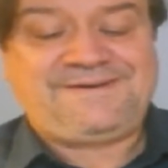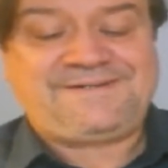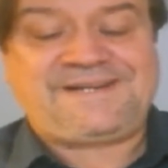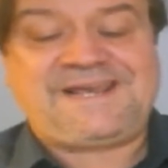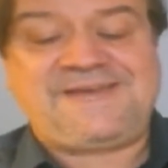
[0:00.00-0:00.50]

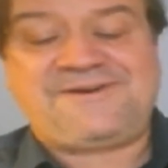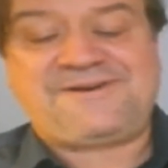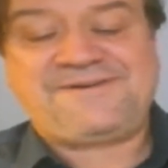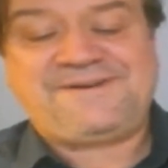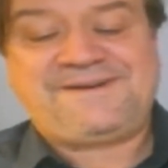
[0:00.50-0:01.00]

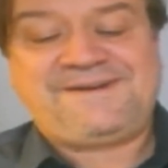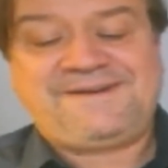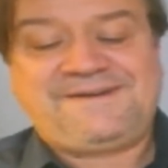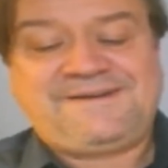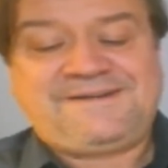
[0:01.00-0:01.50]
Together
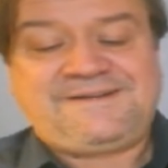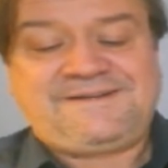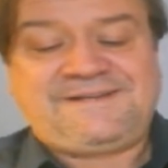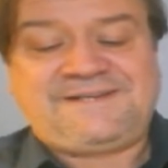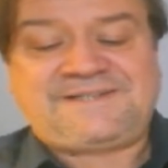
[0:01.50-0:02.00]

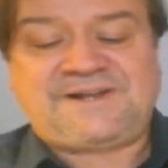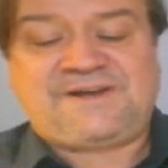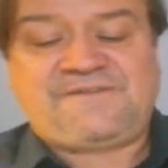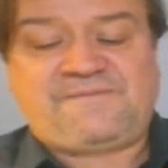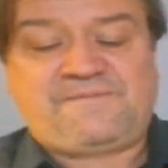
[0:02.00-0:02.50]
they set
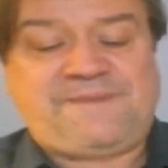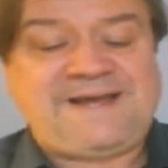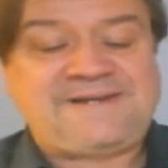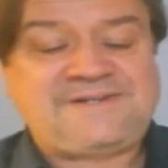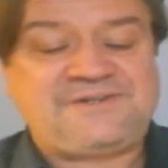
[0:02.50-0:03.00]
off
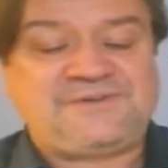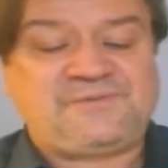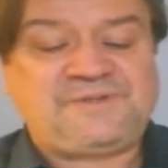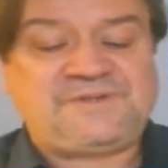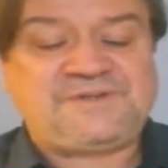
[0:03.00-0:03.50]
back to the
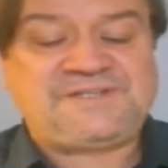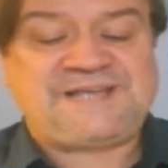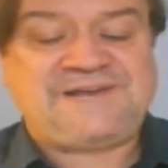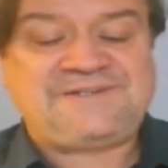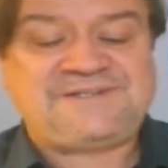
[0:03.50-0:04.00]
wizard's
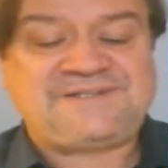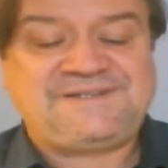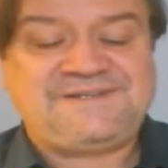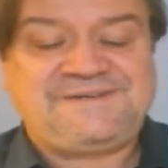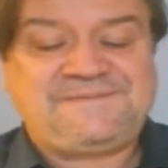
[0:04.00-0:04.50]
house,
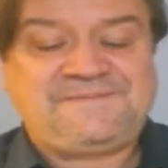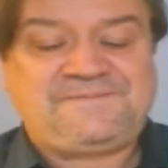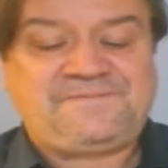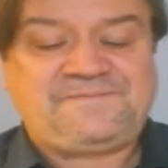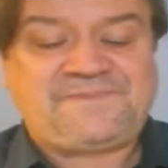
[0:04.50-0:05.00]

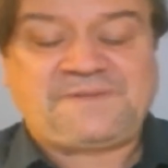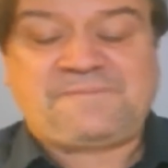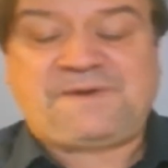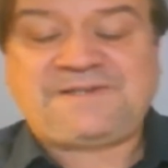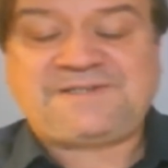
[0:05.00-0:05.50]
the
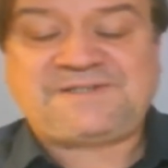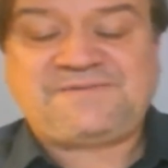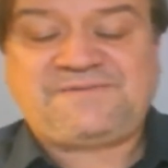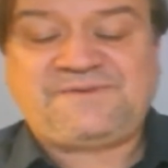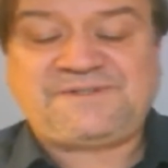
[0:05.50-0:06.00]
pot's
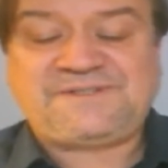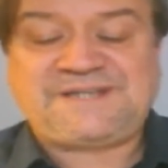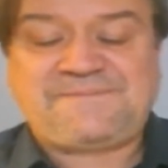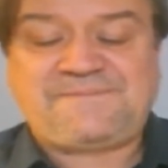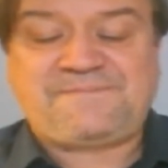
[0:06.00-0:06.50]

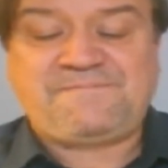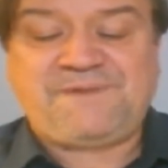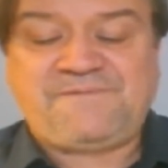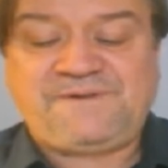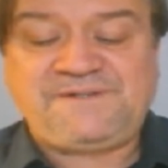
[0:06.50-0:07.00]
footstep
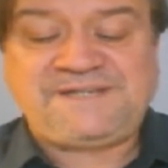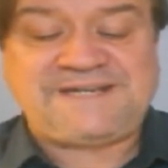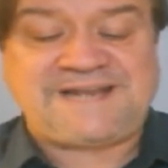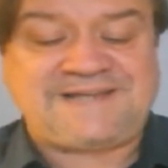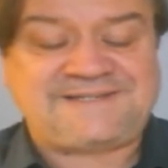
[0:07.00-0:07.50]
muffled at
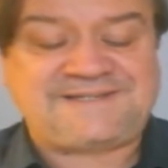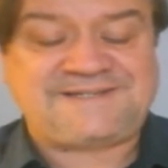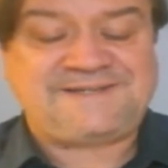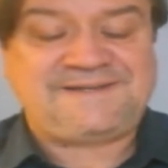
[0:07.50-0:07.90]
last.